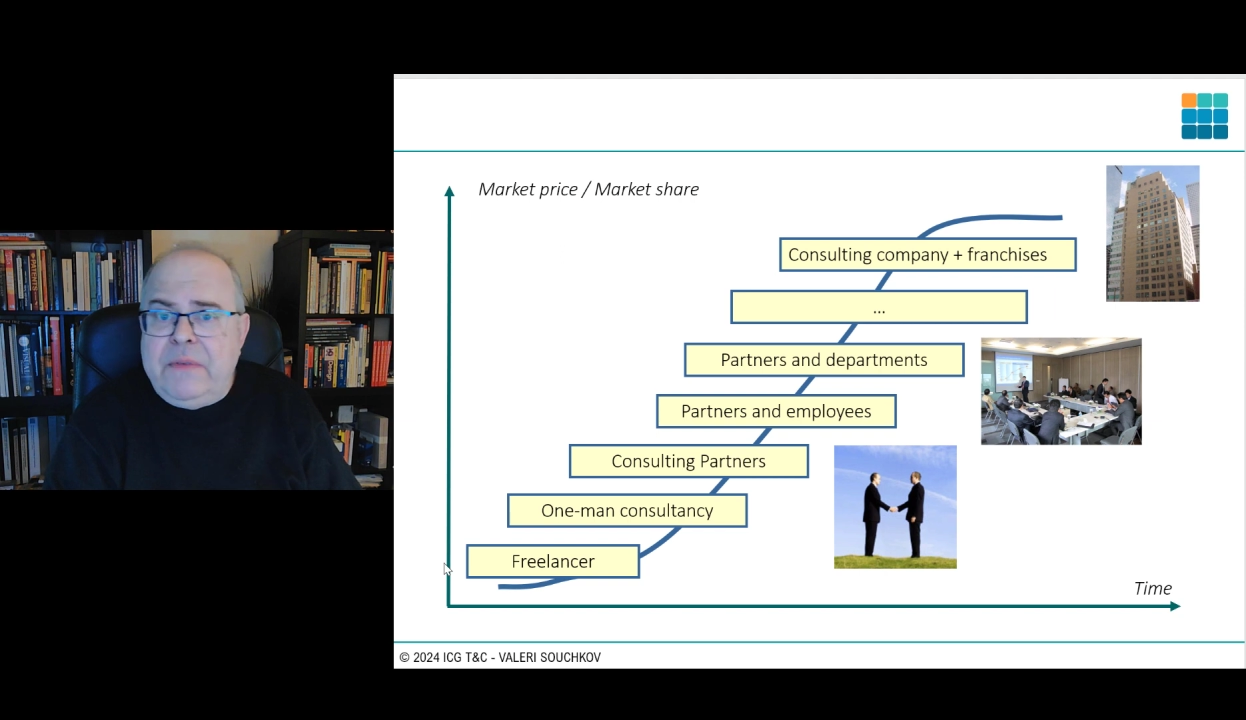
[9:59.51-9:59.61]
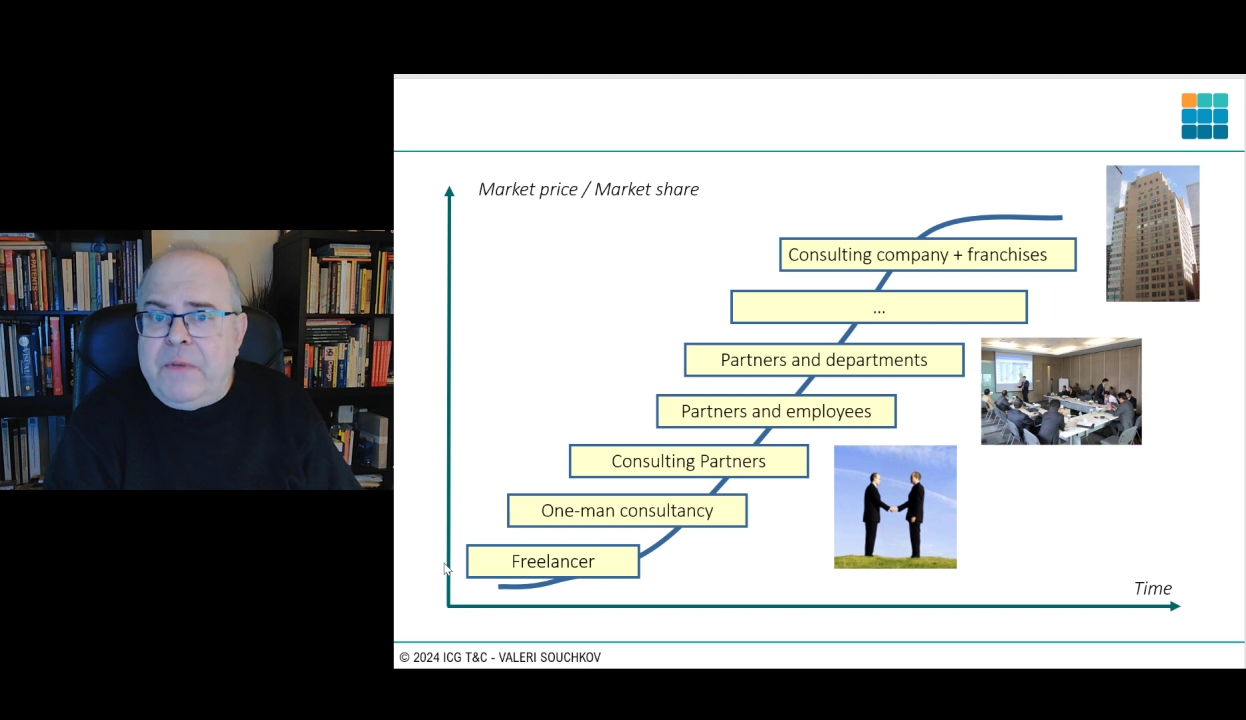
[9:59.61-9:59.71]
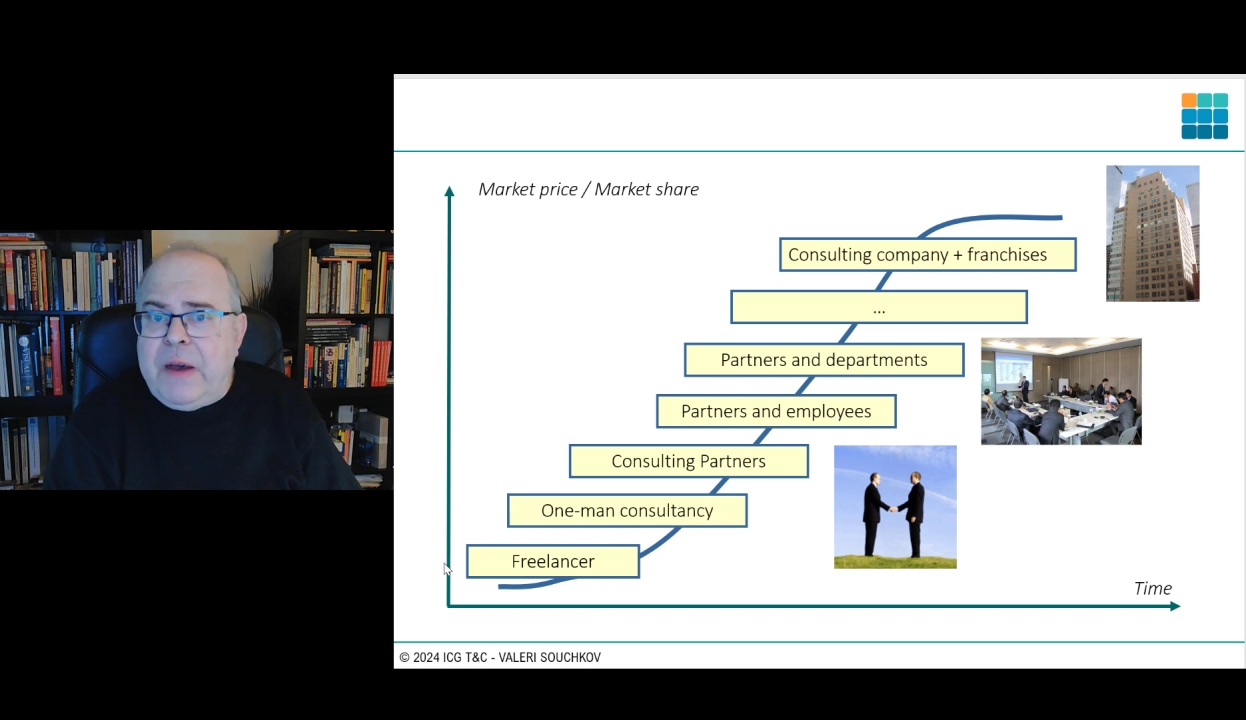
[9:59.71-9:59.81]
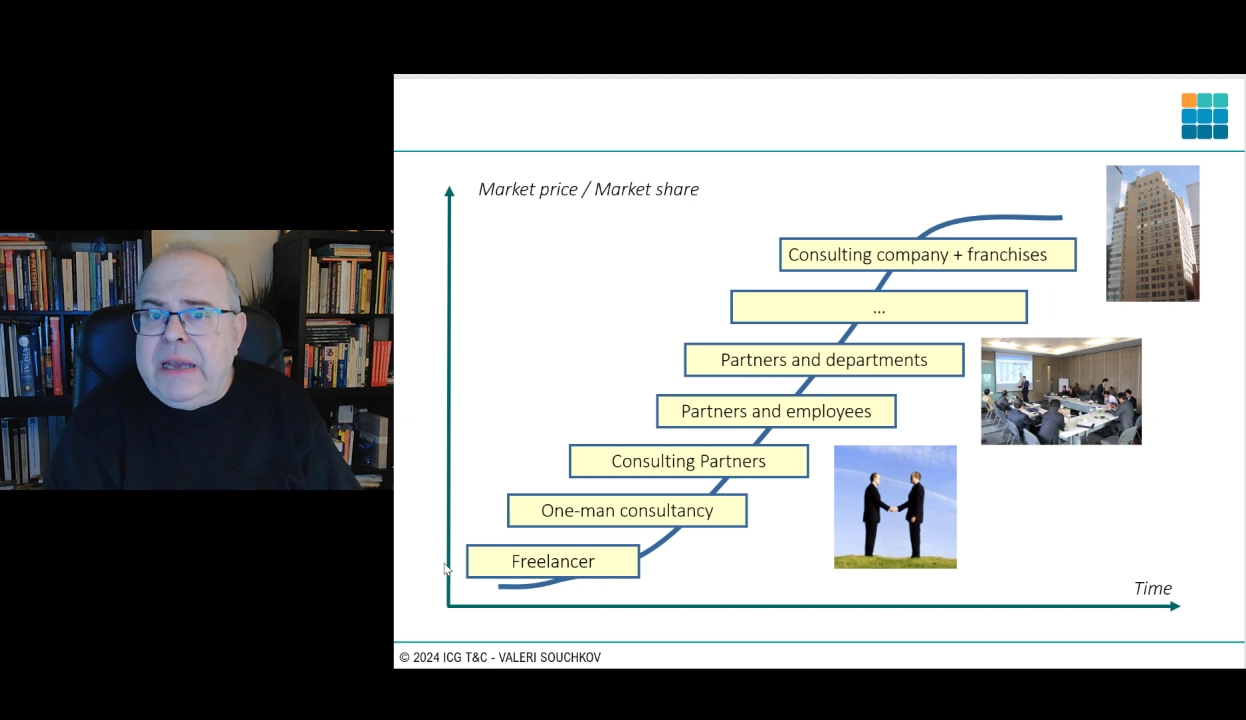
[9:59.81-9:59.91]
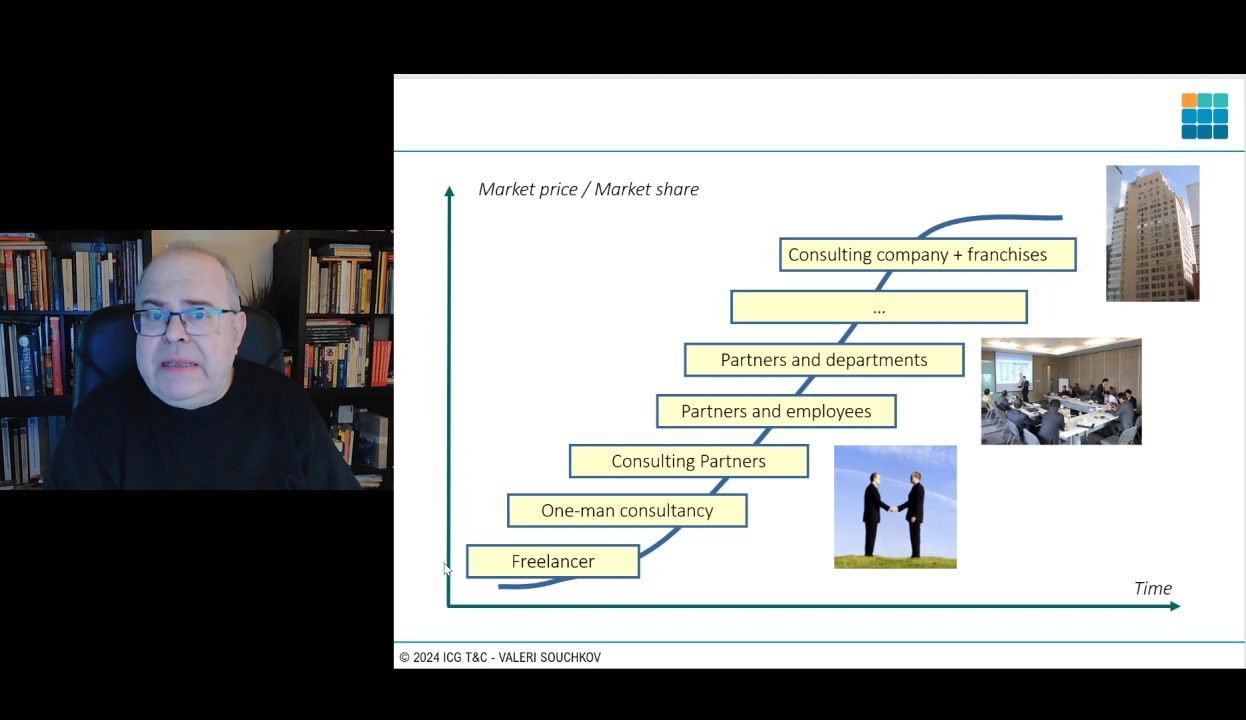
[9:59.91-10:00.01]

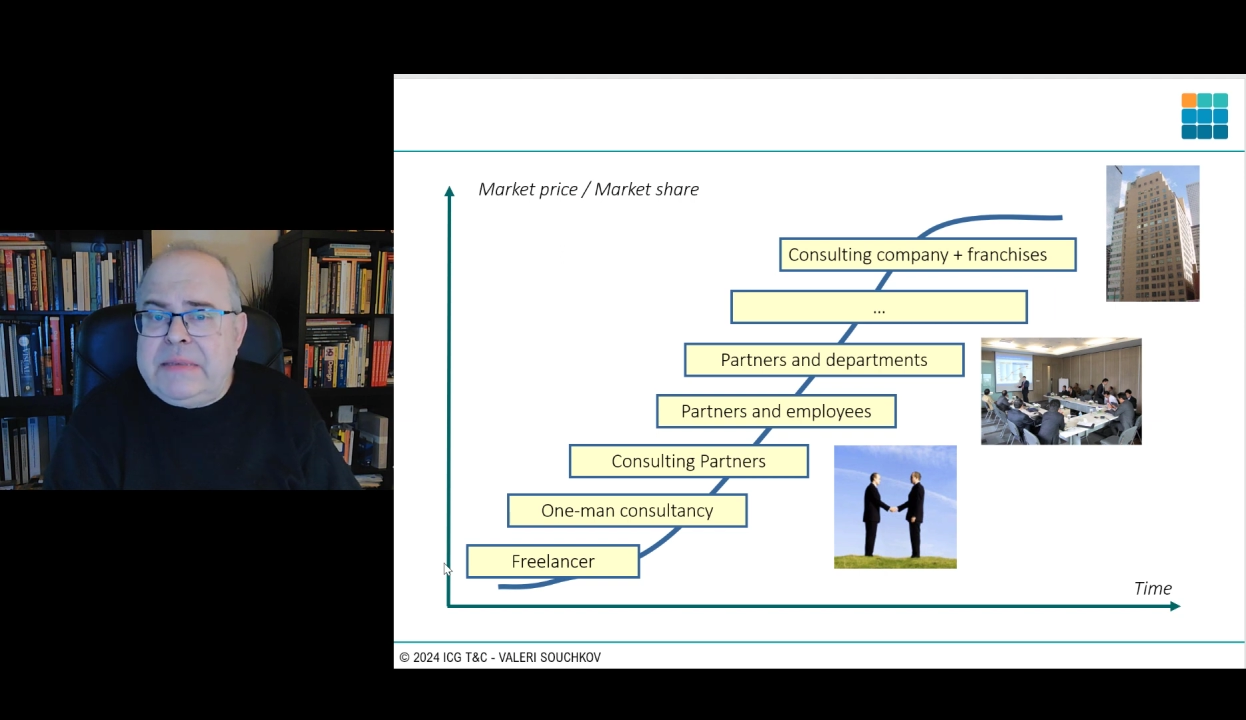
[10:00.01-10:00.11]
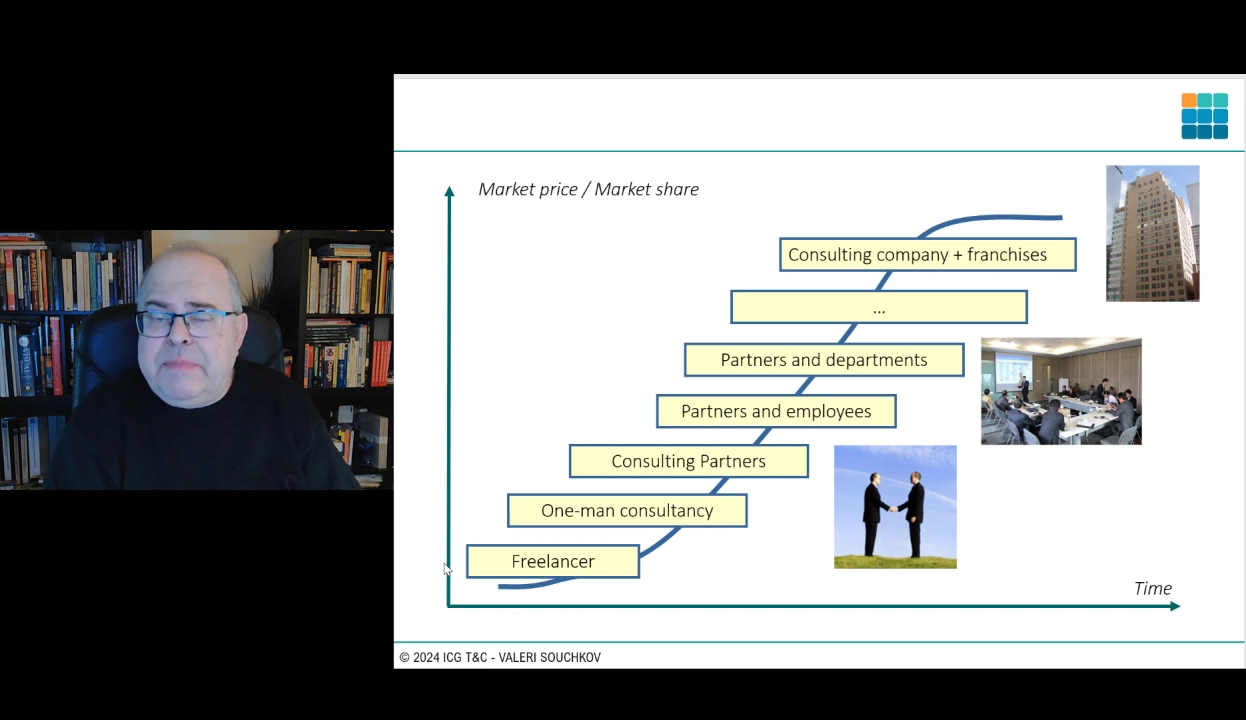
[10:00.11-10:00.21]
finds